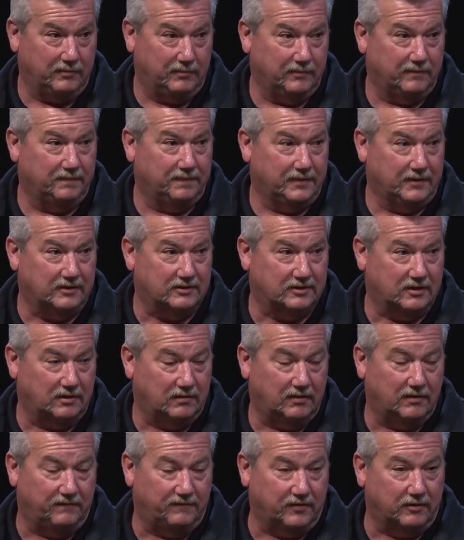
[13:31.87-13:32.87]
Mm-hmm.
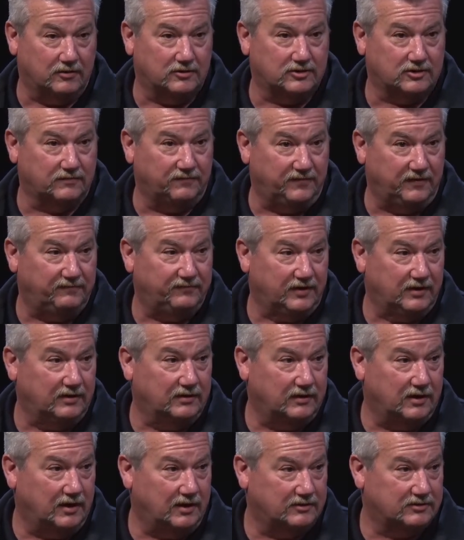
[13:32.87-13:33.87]
The, the first 15
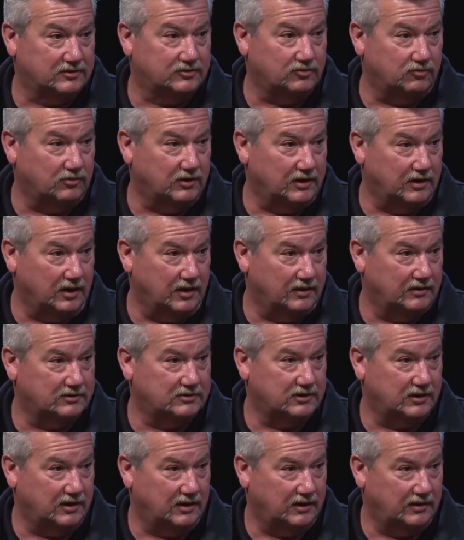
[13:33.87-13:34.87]
days of
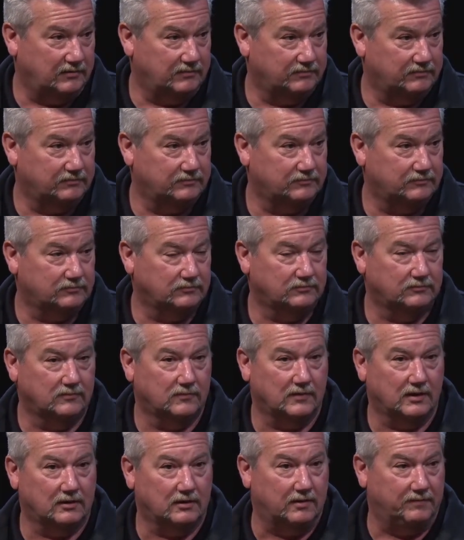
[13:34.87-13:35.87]
2019
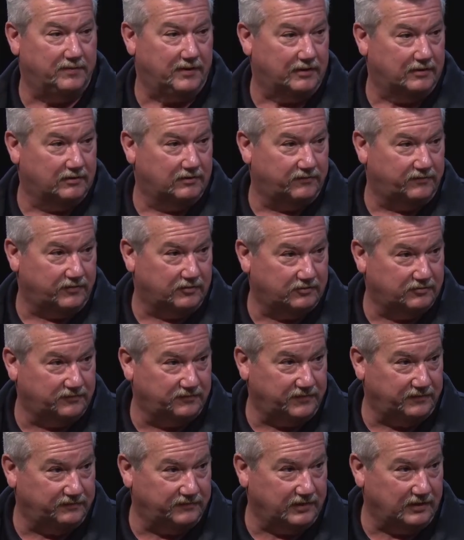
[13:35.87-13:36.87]
compared to the first
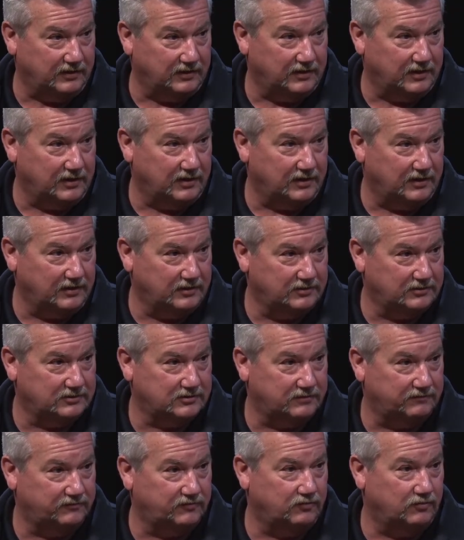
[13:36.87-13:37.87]
15 days
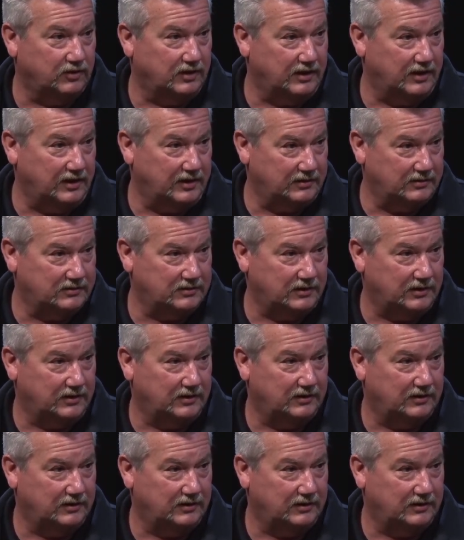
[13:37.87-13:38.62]
of 2018.